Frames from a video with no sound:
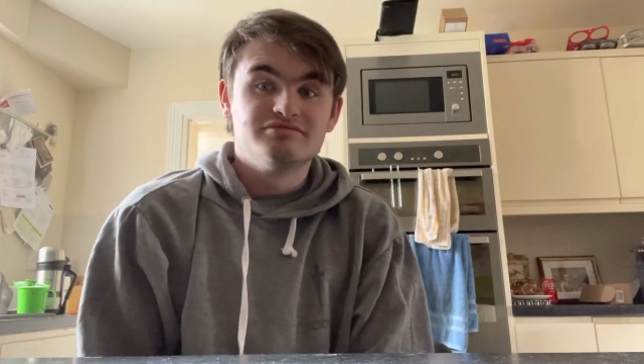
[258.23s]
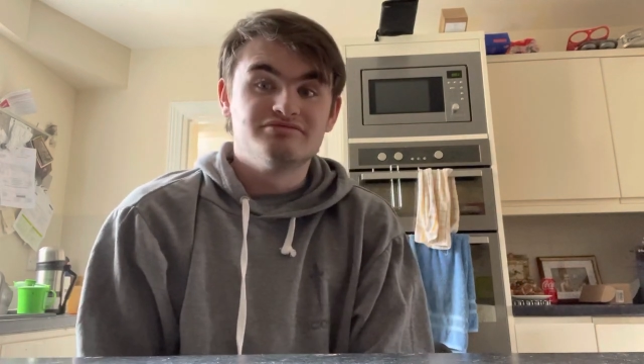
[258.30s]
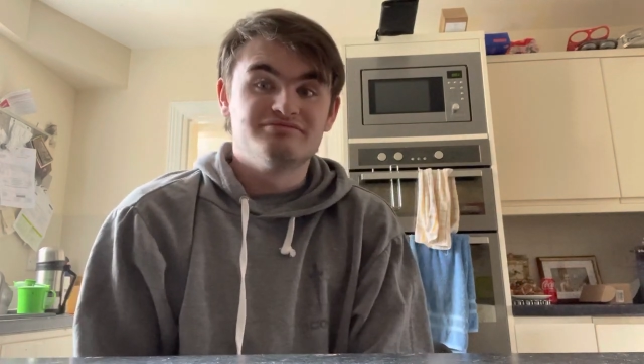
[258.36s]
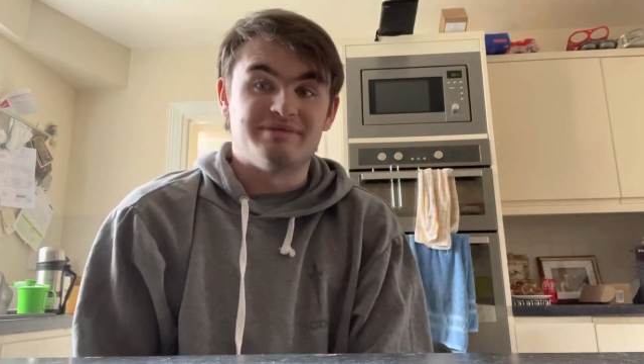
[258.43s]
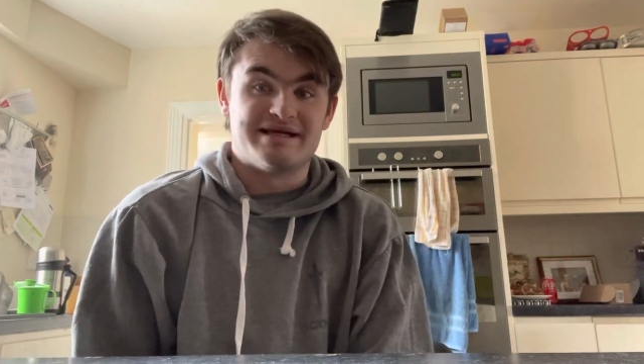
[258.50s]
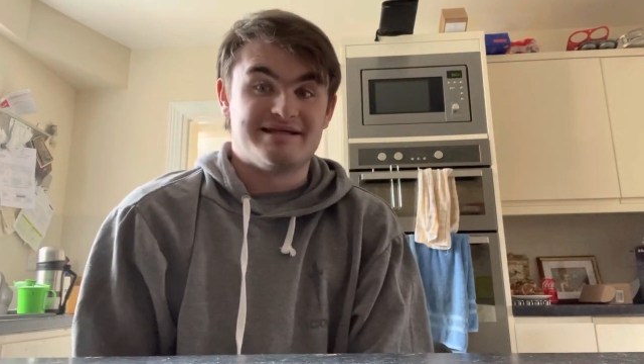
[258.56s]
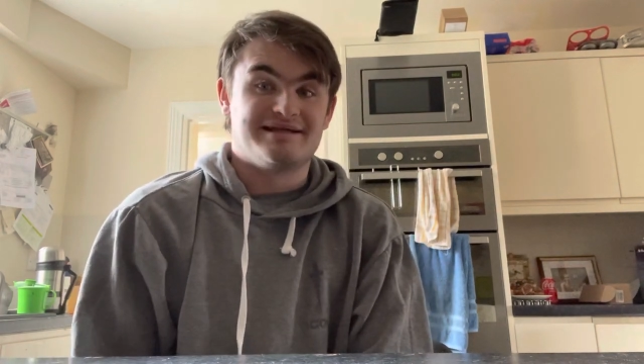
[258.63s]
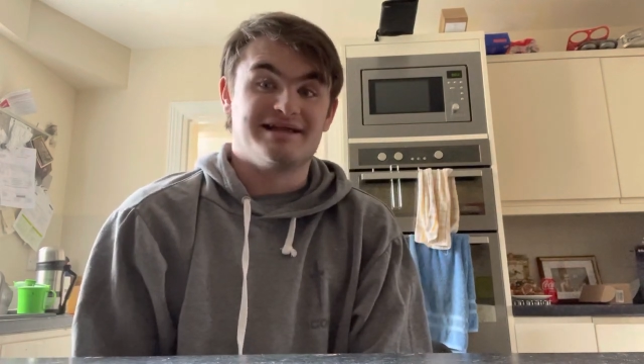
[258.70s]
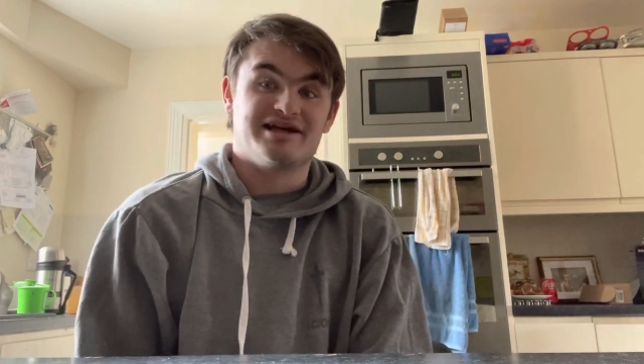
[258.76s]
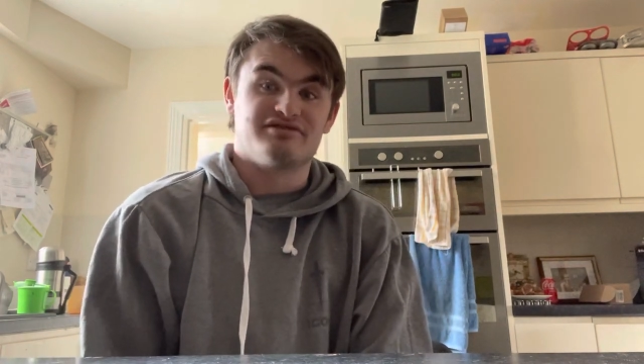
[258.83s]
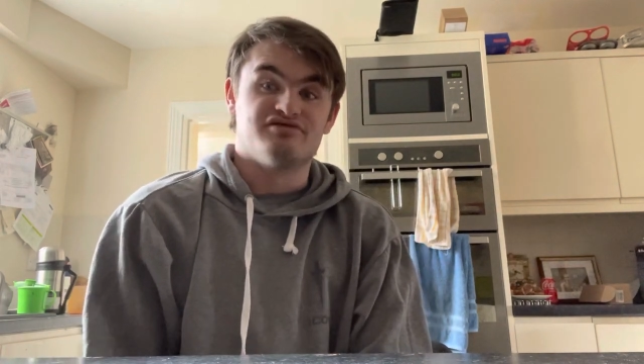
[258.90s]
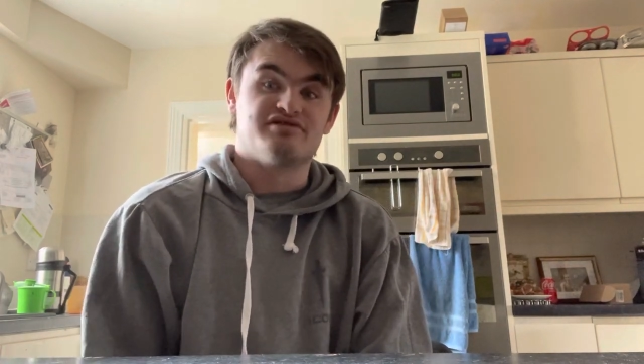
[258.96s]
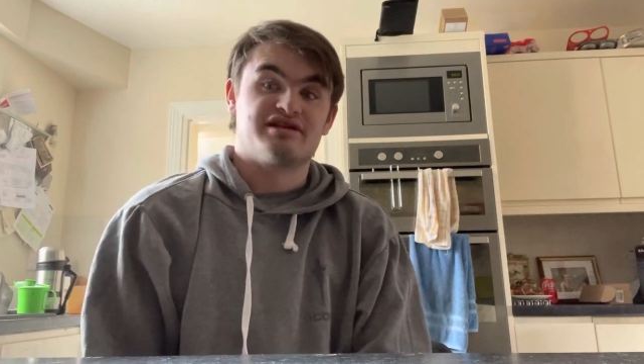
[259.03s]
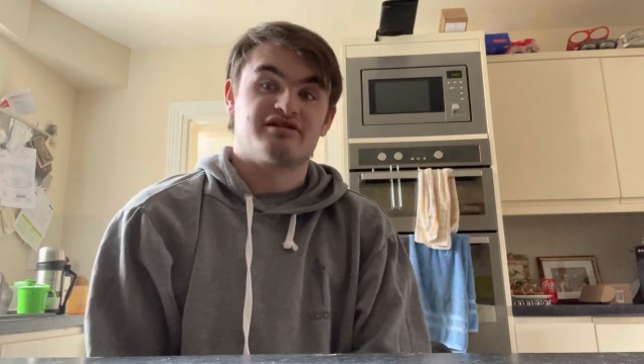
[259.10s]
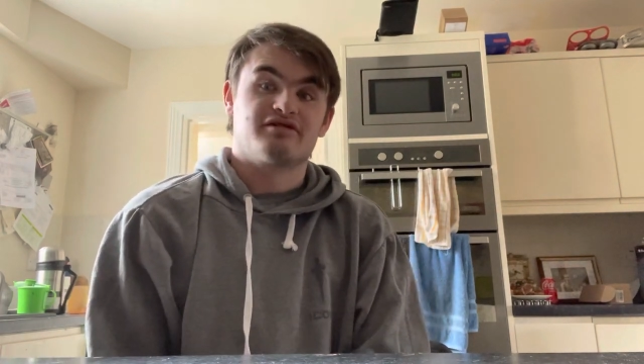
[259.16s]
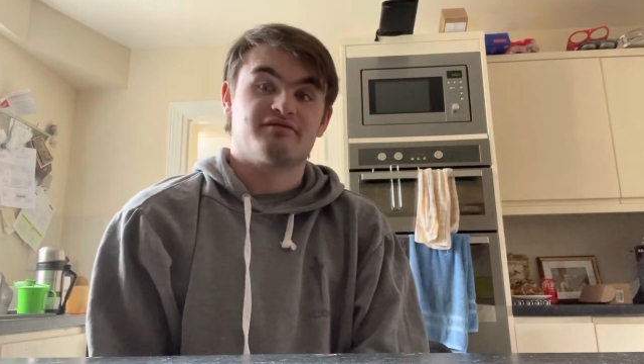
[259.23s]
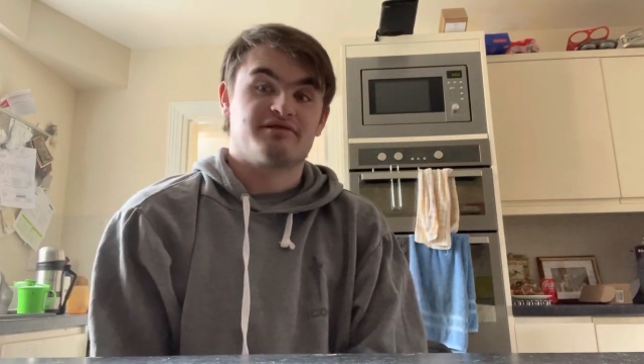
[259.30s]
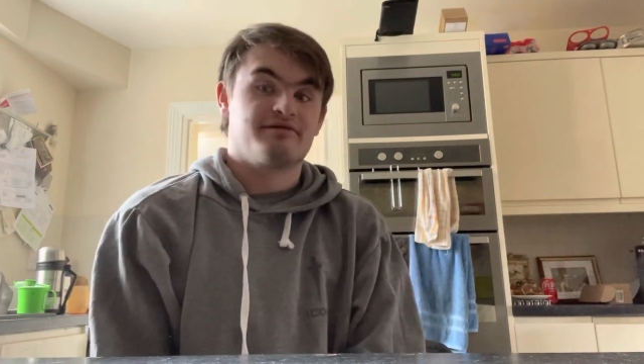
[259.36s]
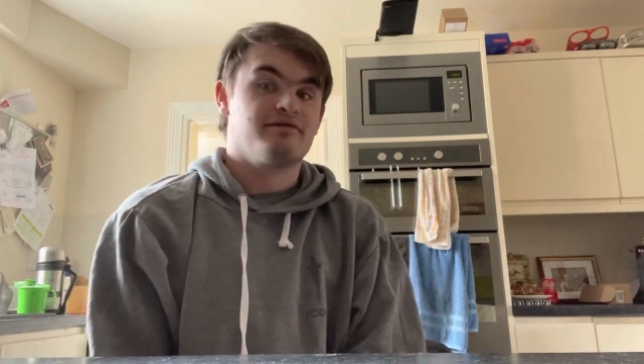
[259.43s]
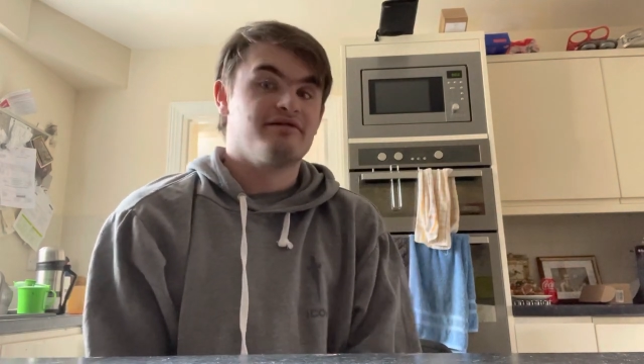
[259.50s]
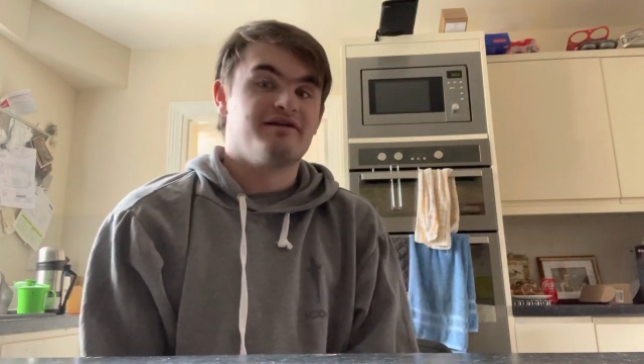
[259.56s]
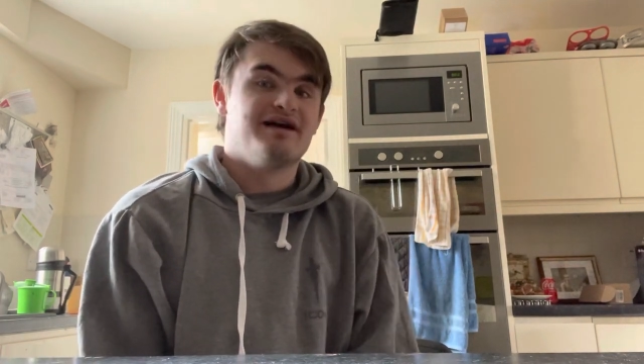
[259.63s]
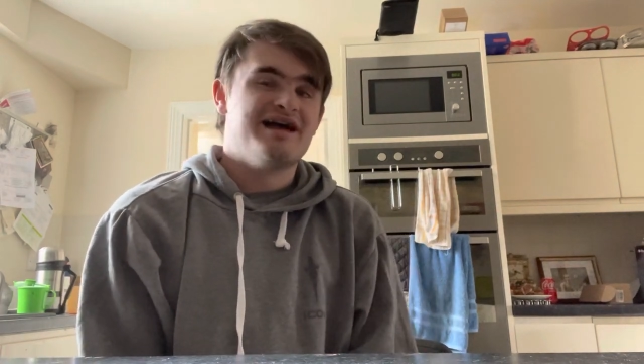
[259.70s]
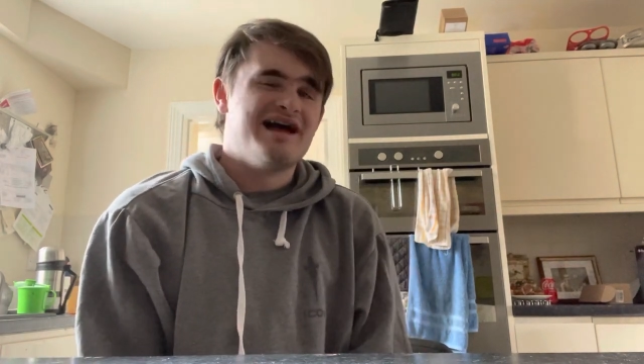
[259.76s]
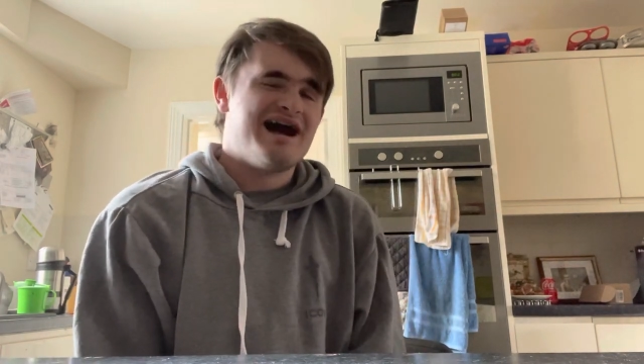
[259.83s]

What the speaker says: basically I go into TikTok with all the,